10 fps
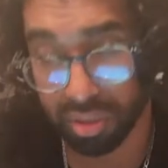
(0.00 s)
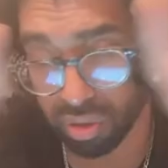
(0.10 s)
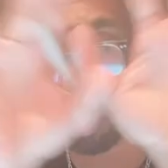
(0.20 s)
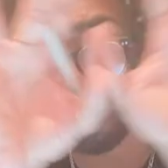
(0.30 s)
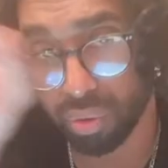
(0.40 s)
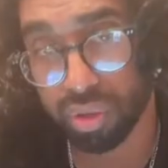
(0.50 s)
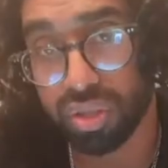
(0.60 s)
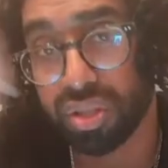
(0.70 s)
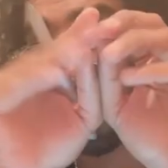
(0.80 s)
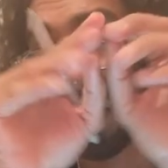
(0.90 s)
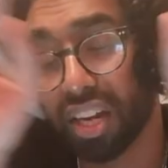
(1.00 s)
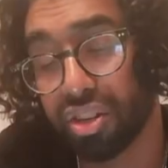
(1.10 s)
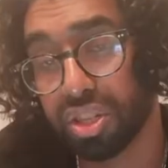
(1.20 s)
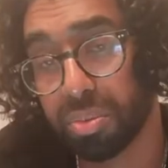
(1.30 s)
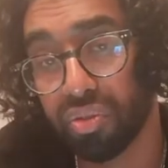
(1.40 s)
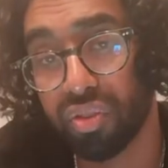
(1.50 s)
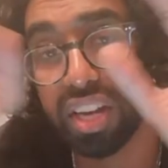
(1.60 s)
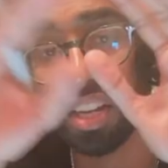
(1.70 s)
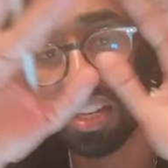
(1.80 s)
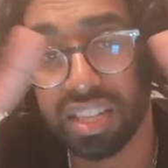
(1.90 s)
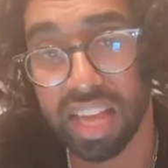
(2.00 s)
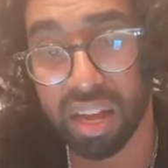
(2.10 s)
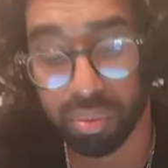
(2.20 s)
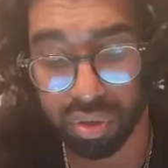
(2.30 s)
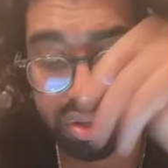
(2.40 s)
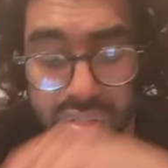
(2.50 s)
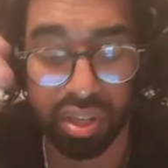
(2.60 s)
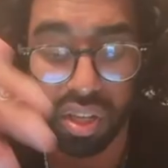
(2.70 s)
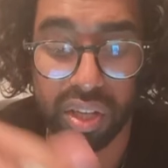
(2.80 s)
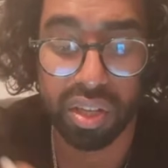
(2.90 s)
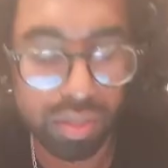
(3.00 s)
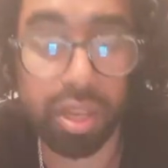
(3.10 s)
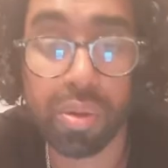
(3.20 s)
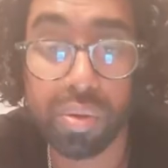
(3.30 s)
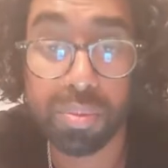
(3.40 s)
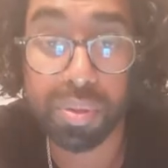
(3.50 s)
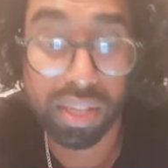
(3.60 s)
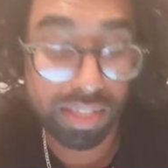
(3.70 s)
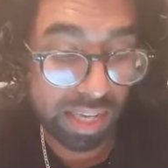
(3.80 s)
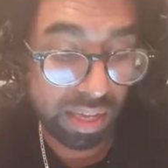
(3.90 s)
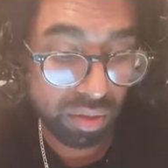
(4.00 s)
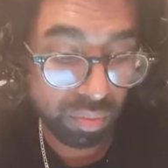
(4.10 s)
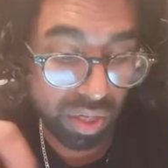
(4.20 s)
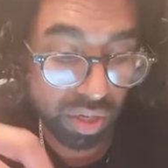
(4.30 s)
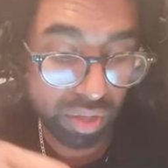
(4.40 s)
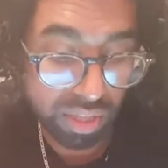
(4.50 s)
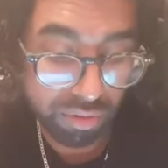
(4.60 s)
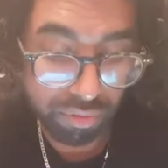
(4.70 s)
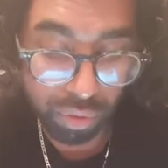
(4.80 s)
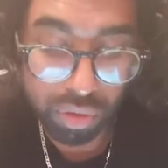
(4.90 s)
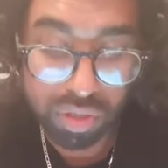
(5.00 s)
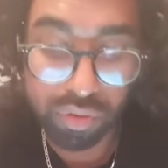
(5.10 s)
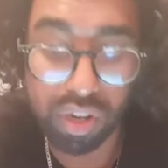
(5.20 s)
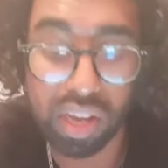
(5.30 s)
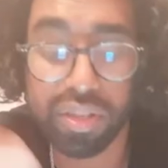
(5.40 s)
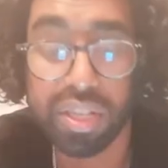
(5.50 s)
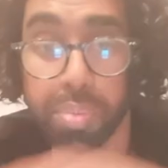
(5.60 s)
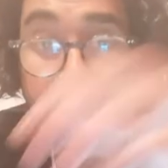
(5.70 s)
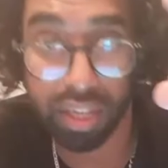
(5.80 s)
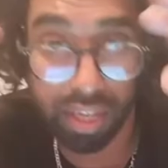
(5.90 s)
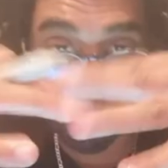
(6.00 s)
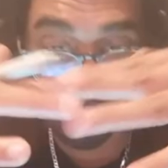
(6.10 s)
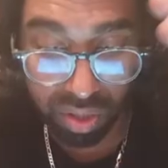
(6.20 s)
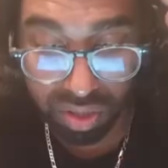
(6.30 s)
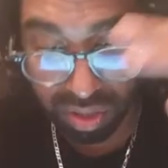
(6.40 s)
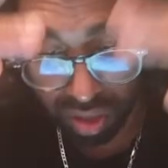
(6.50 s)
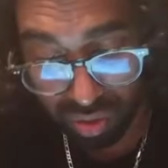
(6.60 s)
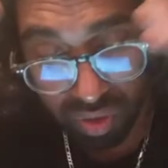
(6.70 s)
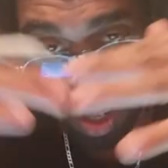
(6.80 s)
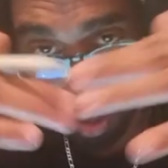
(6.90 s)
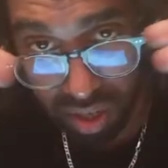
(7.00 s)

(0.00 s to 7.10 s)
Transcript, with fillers: it's going to cause energy to be radiated outwards. So let's put that down. We know that the force of gravity pulling it inwards, those red